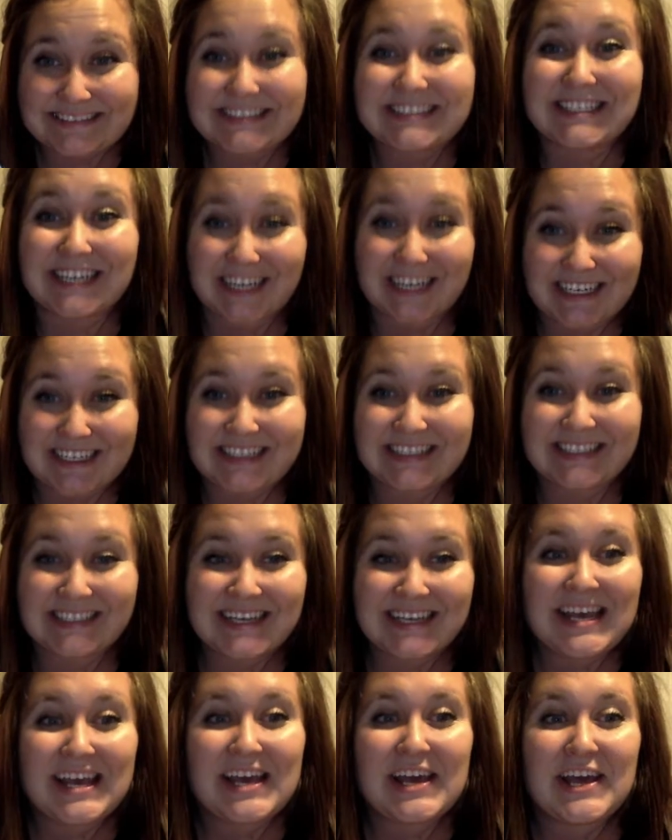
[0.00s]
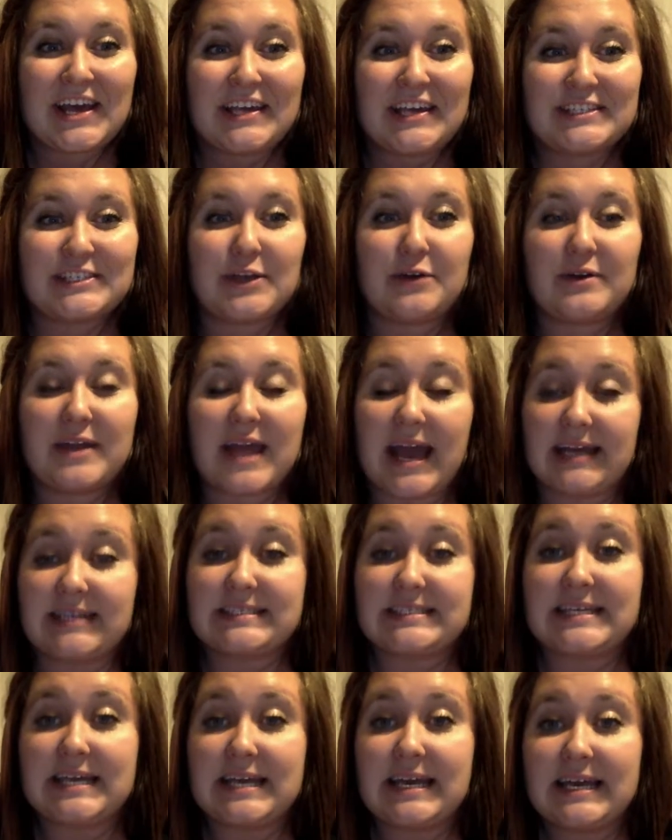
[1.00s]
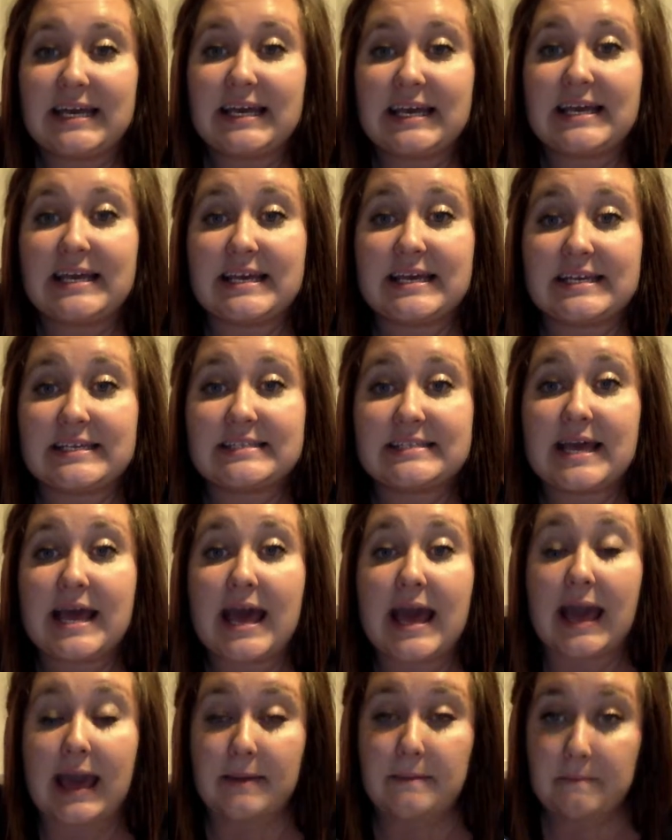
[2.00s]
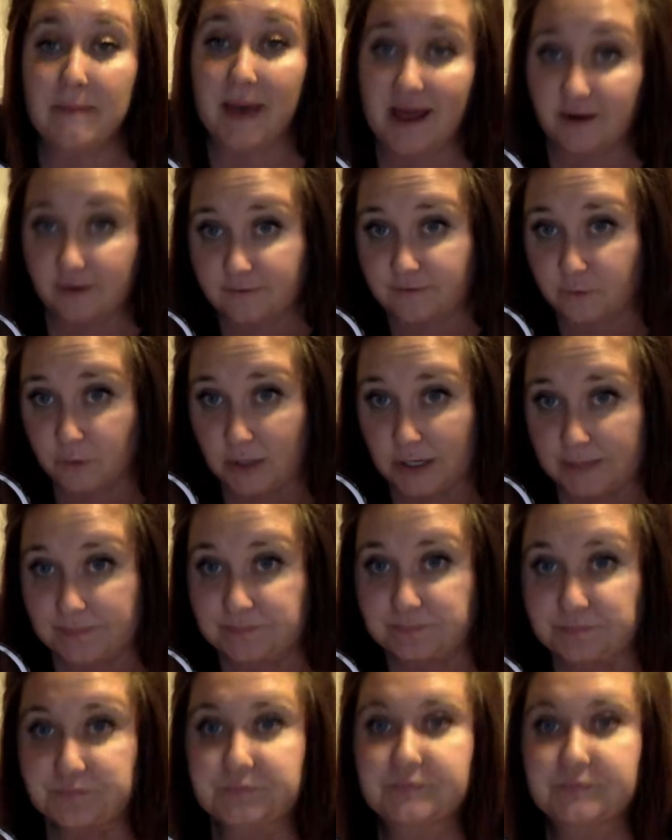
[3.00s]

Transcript: Good. So next is a metaphor.